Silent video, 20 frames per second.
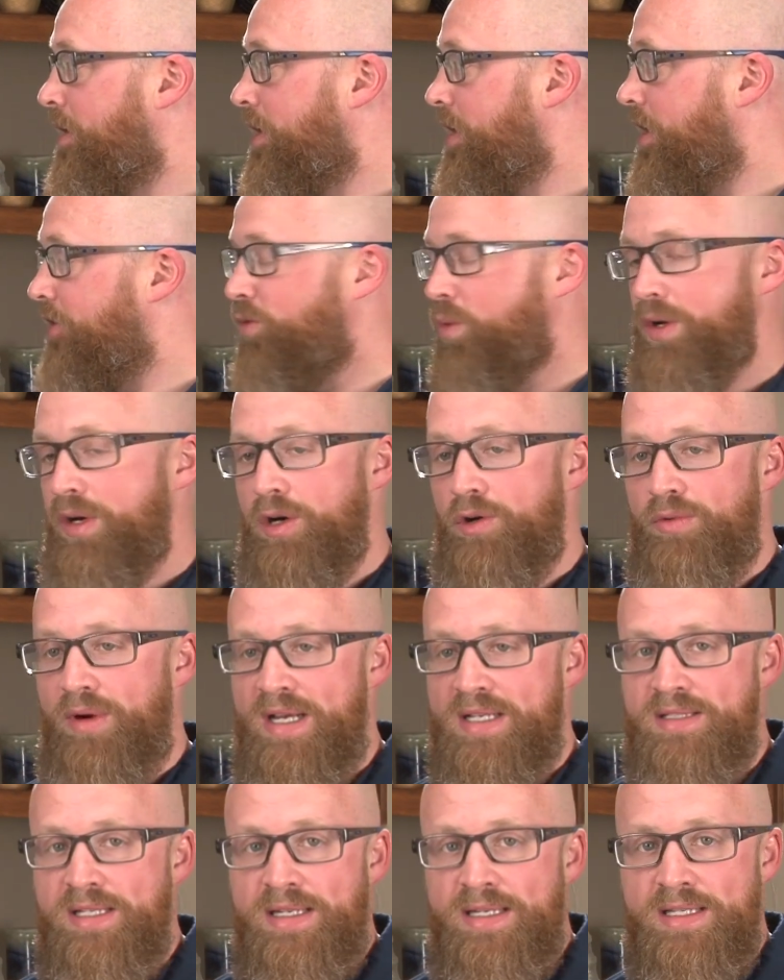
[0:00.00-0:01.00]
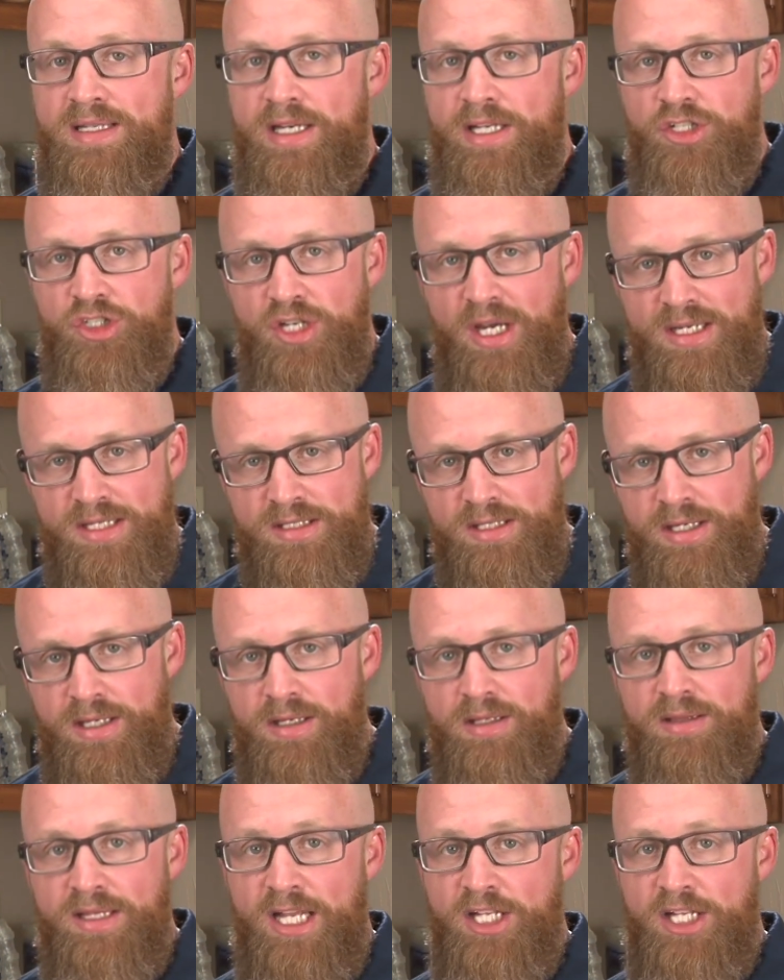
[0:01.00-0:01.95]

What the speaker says: If we are resting and digesting,